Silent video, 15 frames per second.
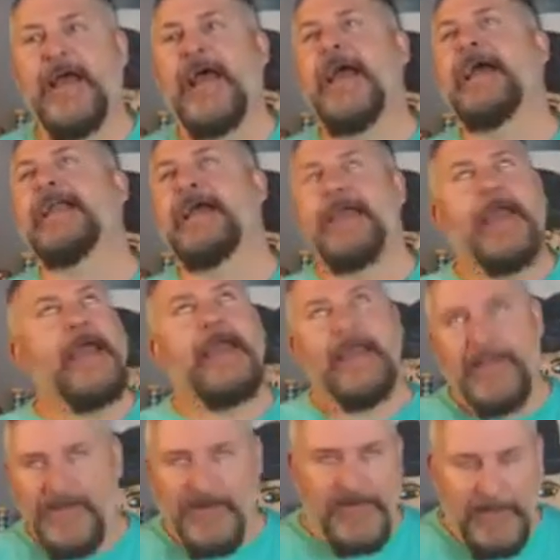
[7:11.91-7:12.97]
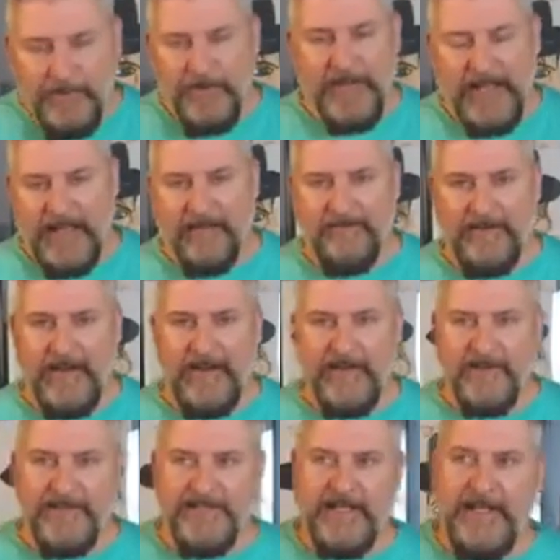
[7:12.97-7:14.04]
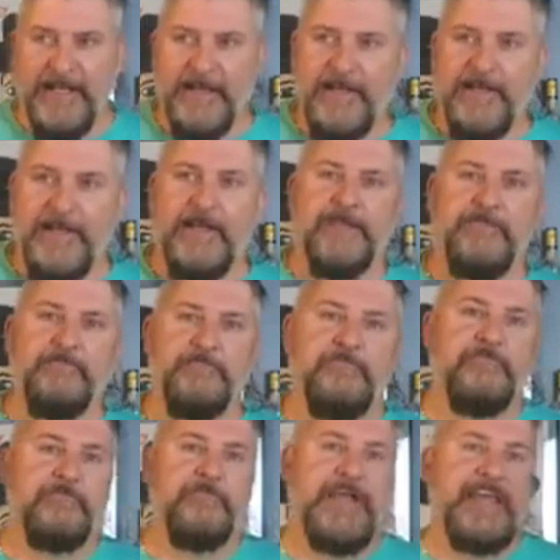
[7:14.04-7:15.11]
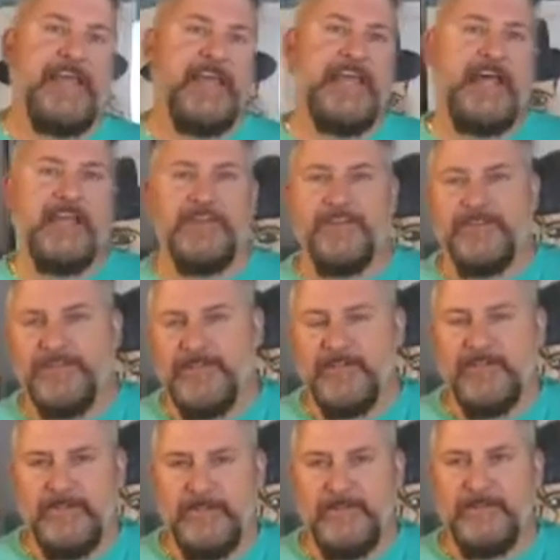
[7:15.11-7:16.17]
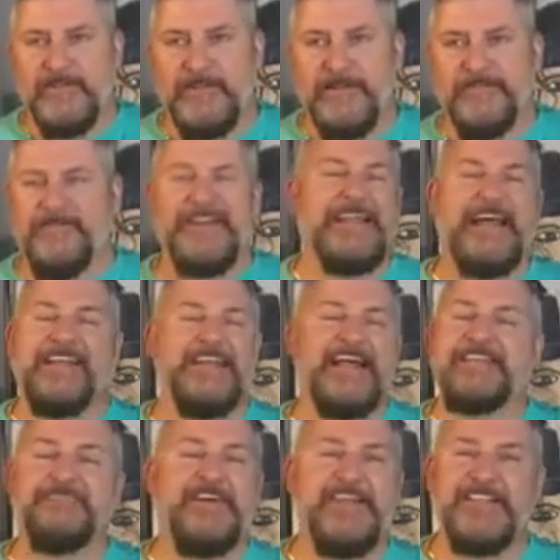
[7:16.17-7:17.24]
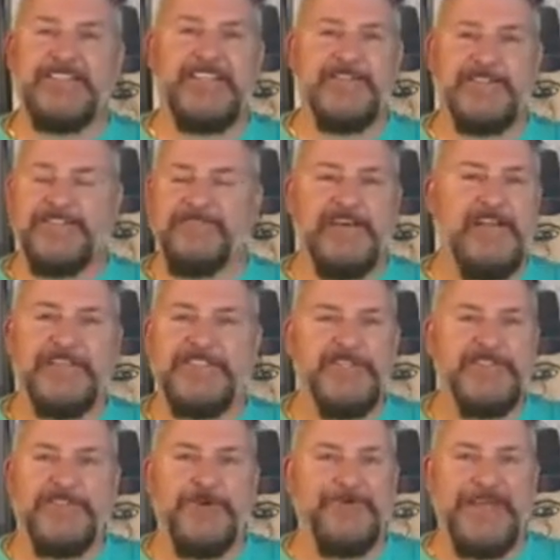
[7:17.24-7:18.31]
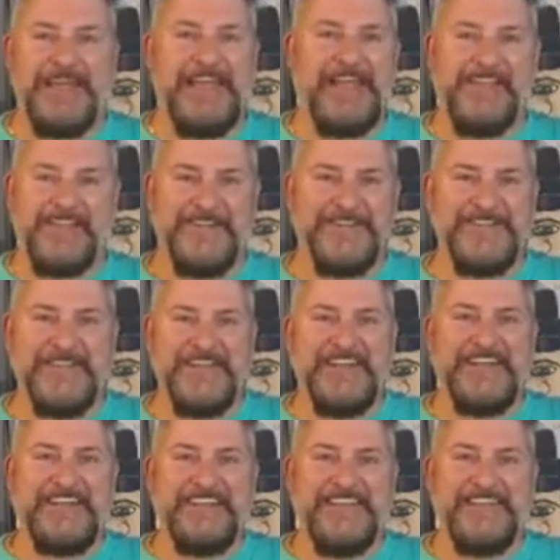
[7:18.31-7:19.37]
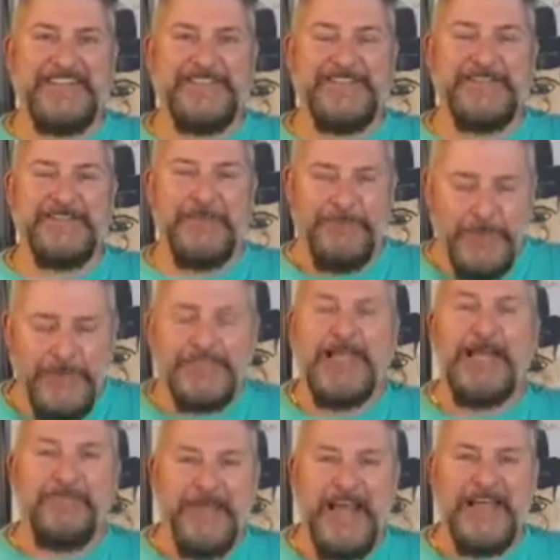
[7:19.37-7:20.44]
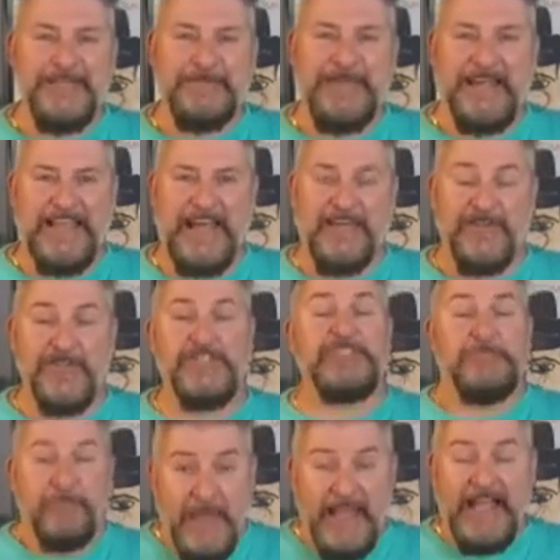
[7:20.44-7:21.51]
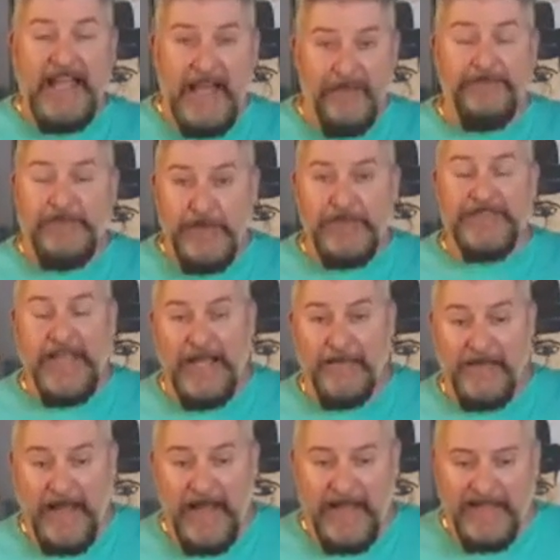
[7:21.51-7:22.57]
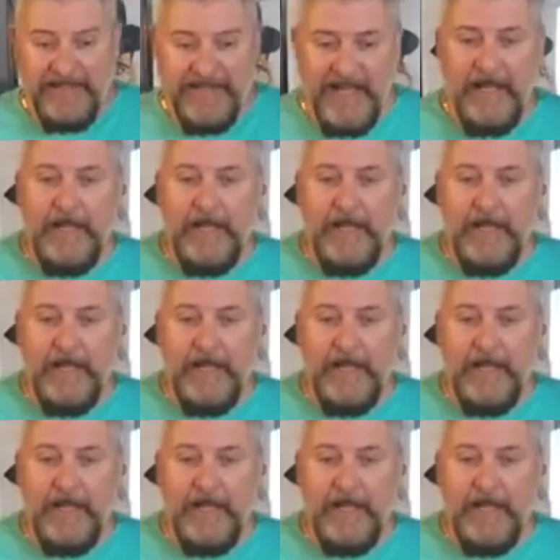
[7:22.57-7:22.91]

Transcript: and occasionally putting out fires and making calendars. But not, not the volunteers. The volunteers don't make calendars. That's uh, the full-time guys make calendars. Speaking of full-time guys,